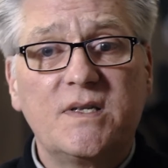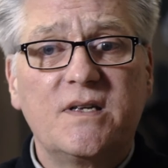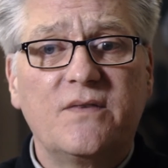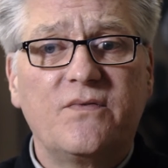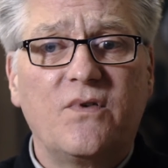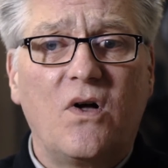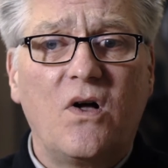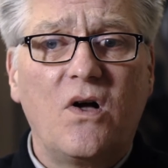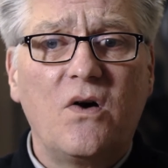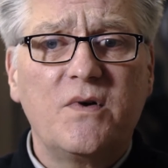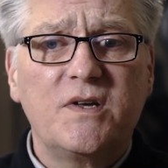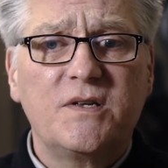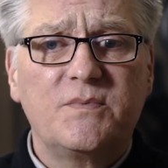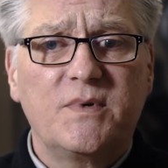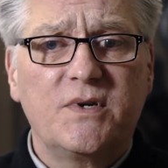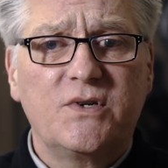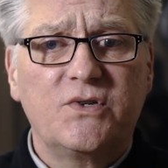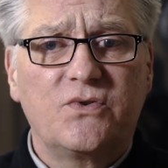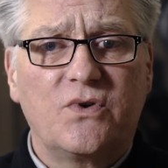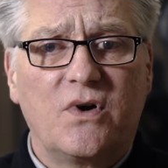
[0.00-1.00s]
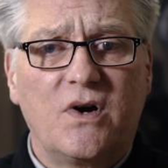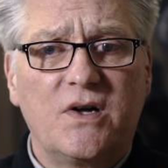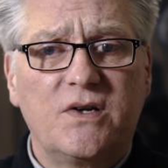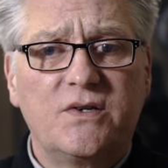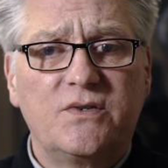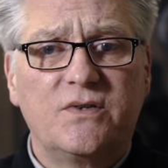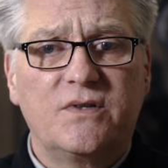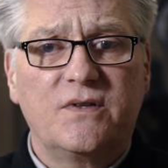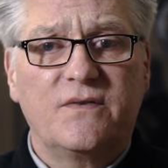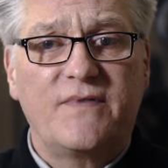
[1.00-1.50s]
have always been
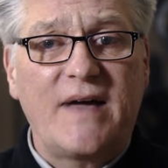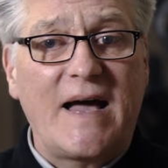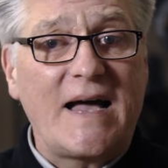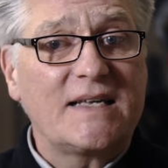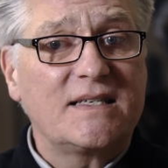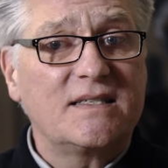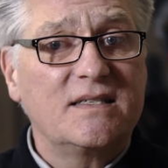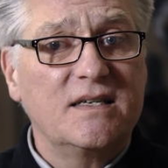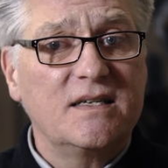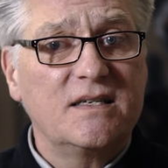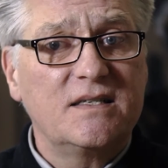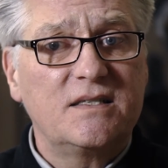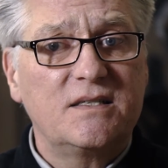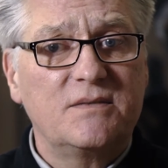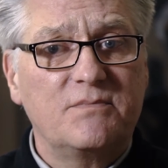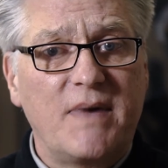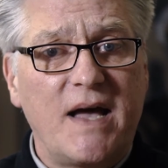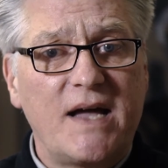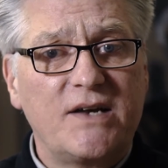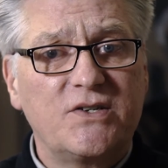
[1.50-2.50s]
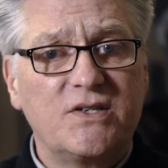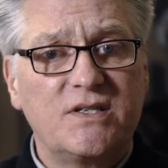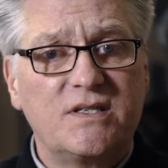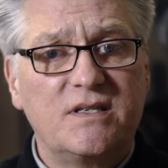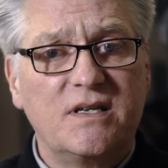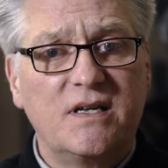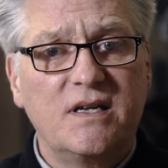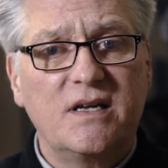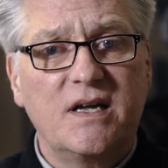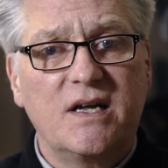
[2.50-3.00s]
drawn to the vastness,
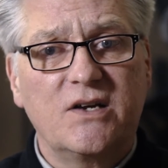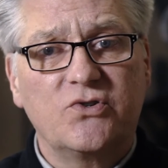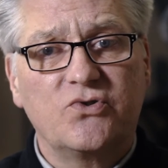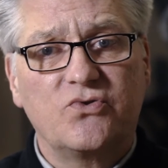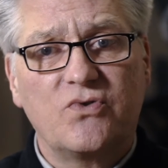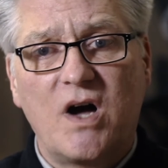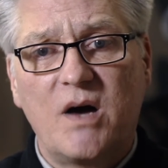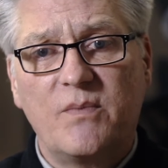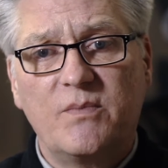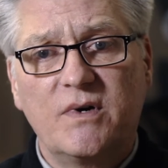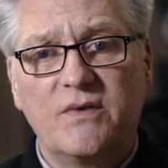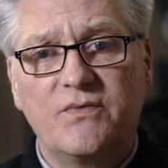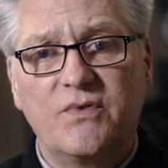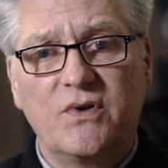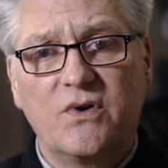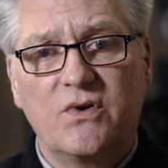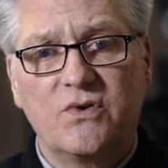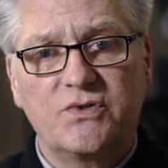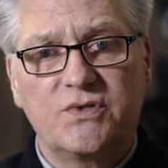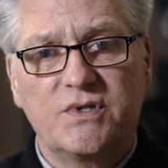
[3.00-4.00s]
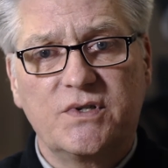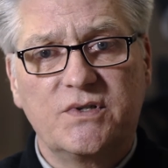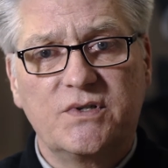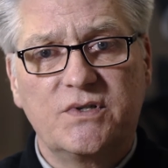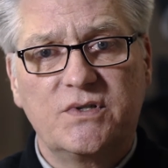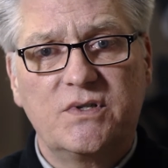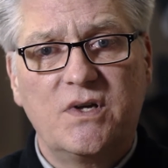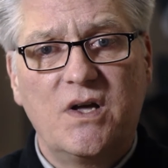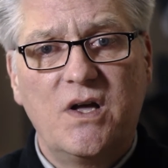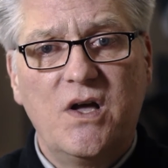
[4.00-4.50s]
majesty, and drama of the
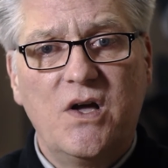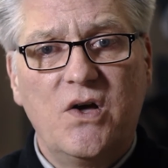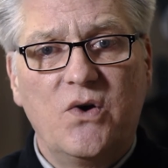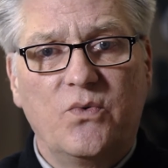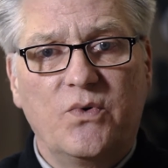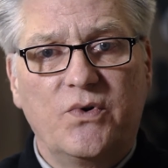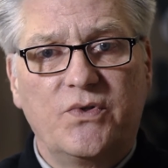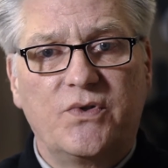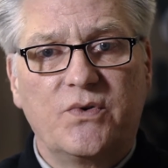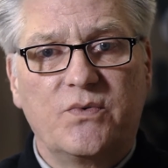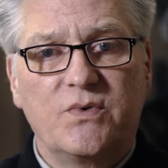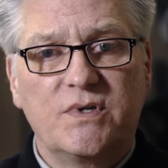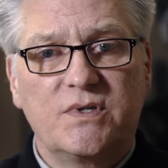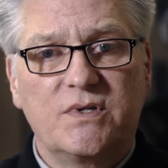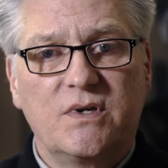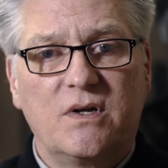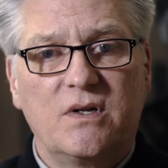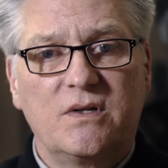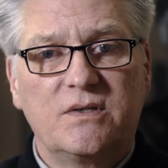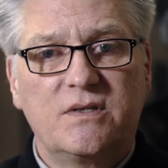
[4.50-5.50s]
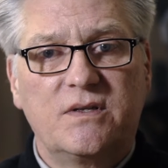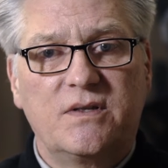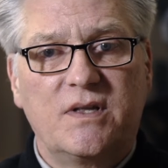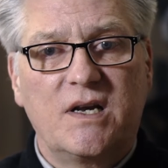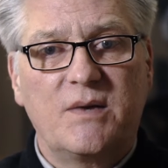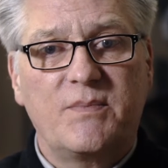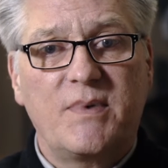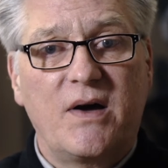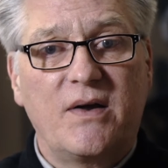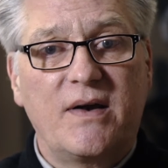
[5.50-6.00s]
oceans, with the result
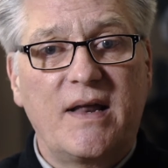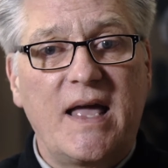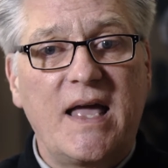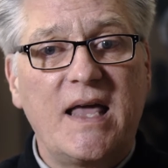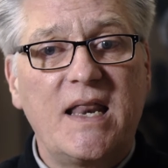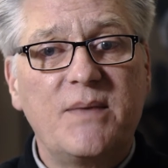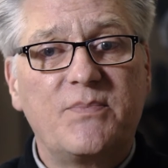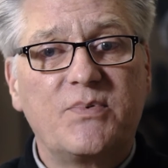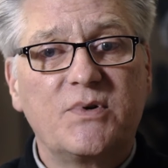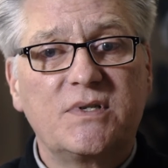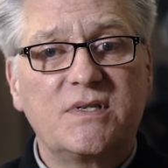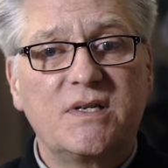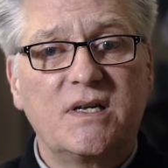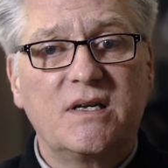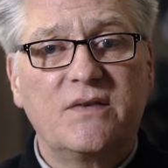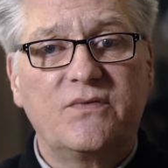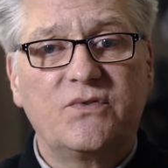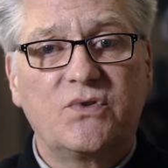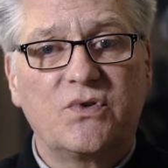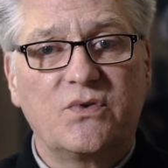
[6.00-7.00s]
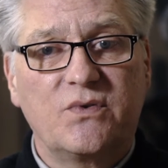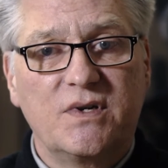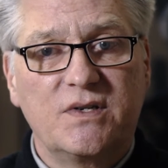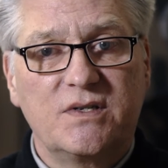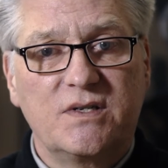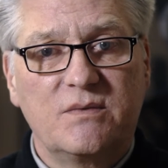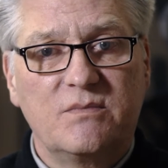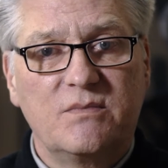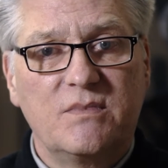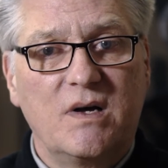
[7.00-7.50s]
that about 80% of
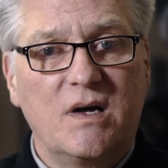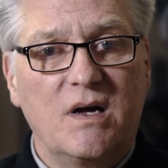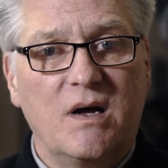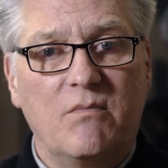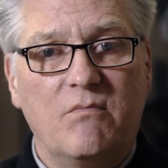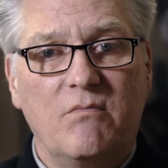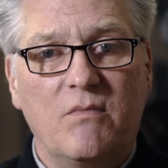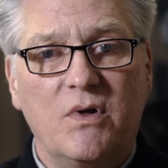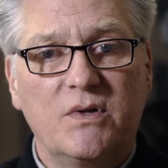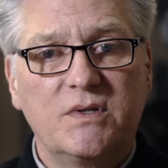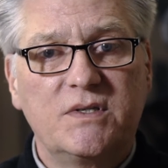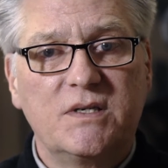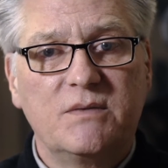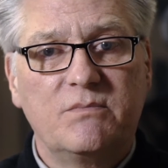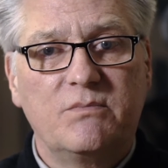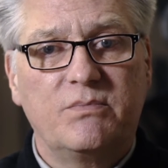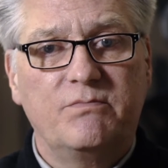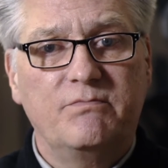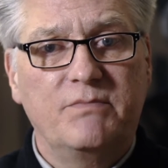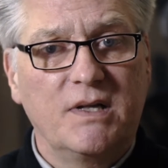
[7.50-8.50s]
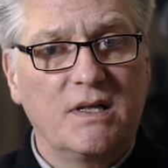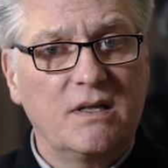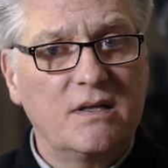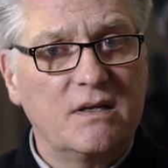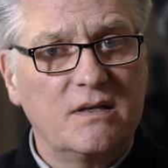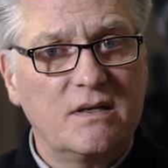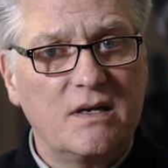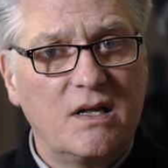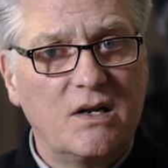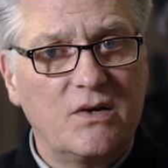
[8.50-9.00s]
tourism, a
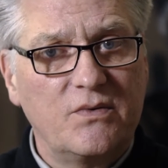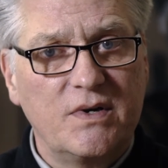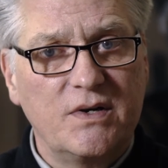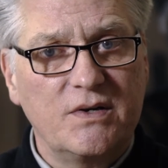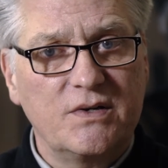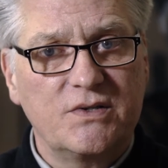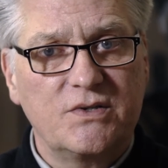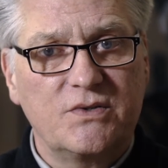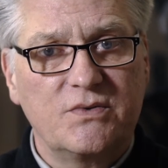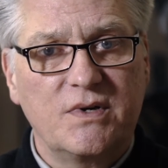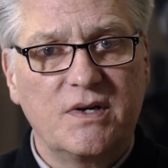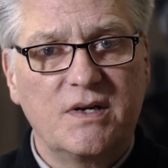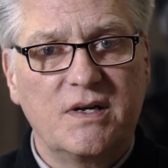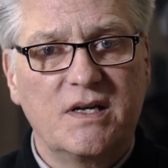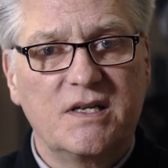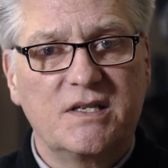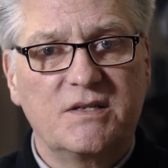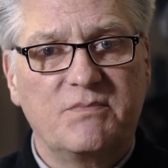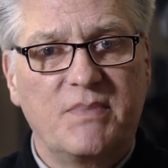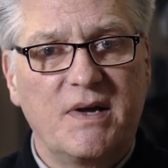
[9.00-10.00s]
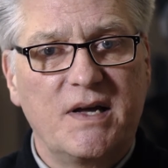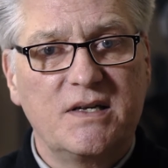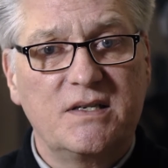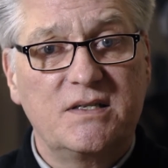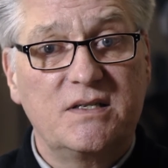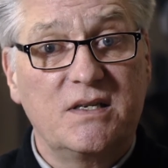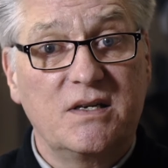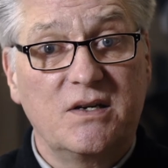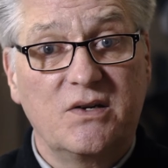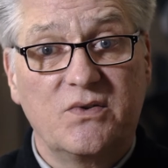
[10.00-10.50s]
multi-billion-dollar industry, is
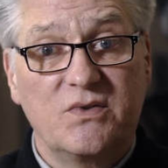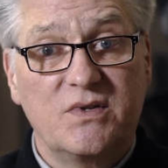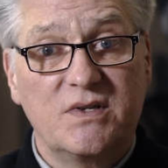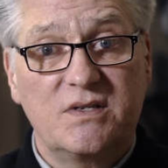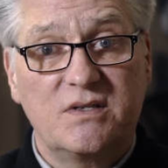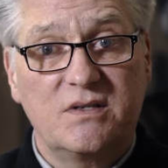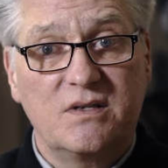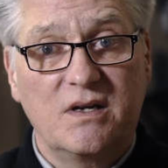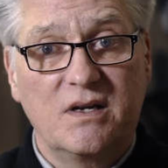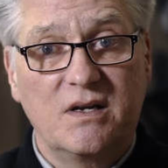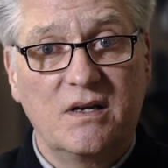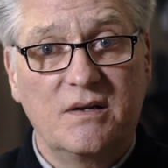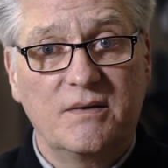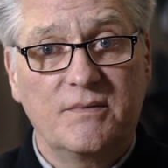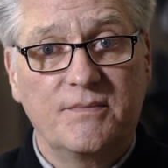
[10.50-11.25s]
based near the sea.